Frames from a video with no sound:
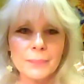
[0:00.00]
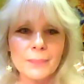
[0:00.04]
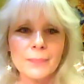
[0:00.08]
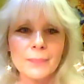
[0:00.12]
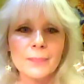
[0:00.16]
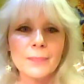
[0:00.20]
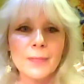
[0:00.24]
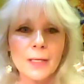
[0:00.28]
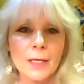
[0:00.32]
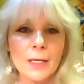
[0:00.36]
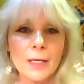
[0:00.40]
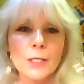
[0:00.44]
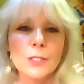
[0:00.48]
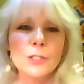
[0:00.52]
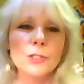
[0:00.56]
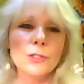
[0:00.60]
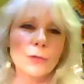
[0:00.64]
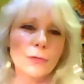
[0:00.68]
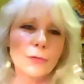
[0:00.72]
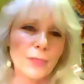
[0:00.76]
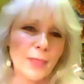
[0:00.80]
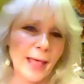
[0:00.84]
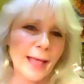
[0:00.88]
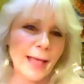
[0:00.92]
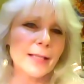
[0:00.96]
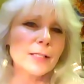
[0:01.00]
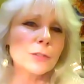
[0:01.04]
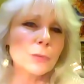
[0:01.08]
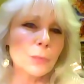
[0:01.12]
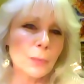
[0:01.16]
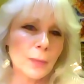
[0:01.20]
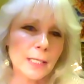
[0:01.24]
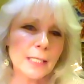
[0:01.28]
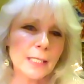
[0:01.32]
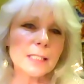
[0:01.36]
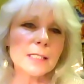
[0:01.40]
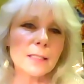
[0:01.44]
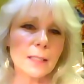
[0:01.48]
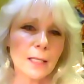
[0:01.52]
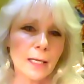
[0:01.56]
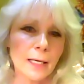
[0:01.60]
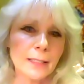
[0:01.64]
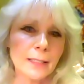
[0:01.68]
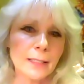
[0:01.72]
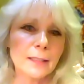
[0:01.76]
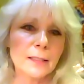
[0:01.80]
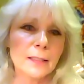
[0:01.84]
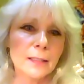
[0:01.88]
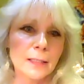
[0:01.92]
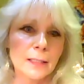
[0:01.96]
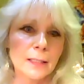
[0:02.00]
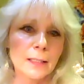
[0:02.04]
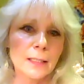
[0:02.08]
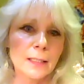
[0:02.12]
Mm. So that's what it's like.